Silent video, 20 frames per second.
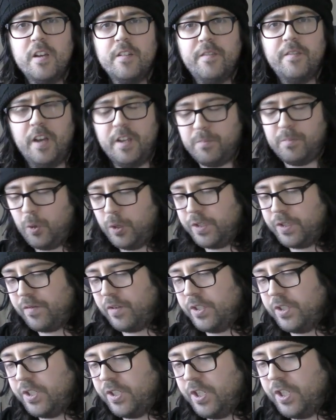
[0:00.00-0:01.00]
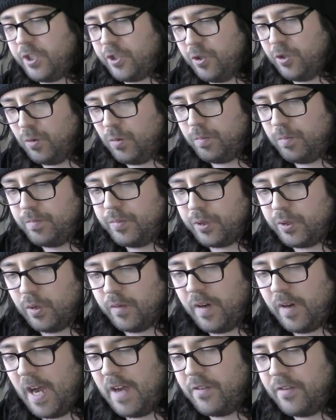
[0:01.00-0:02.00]
5 points for its additional
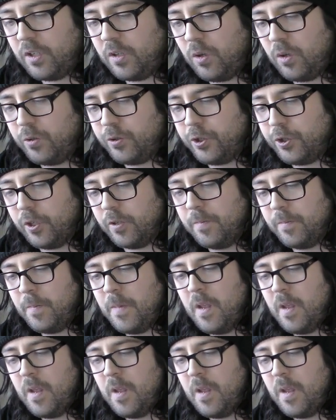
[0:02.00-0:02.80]
sort of Havoc launcher.